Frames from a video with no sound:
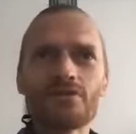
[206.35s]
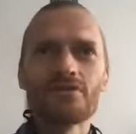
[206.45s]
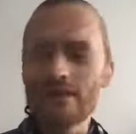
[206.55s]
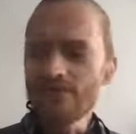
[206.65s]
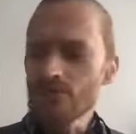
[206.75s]

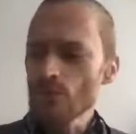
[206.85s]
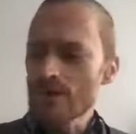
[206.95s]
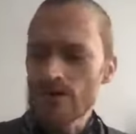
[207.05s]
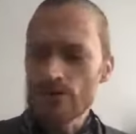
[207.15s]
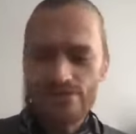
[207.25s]
Like even
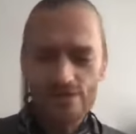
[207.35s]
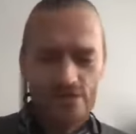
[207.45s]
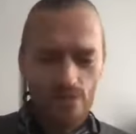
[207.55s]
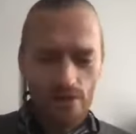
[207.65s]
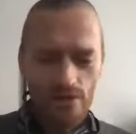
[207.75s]
when I was a
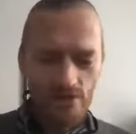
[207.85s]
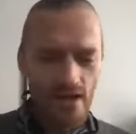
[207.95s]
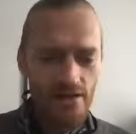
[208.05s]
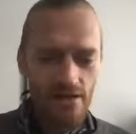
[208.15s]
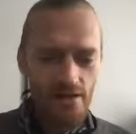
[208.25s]
small
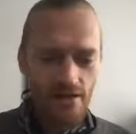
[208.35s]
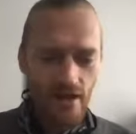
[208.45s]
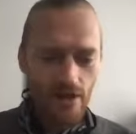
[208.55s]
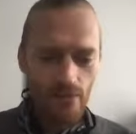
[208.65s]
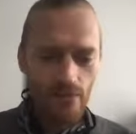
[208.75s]
child, I
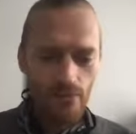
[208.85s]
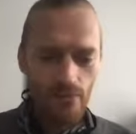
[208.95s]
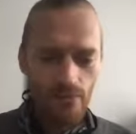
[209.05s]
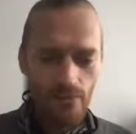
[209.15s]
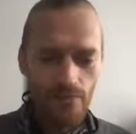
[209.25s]

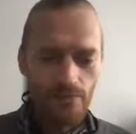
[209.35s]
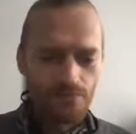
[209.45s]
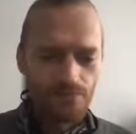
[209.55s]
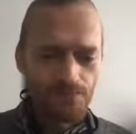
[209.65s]
remember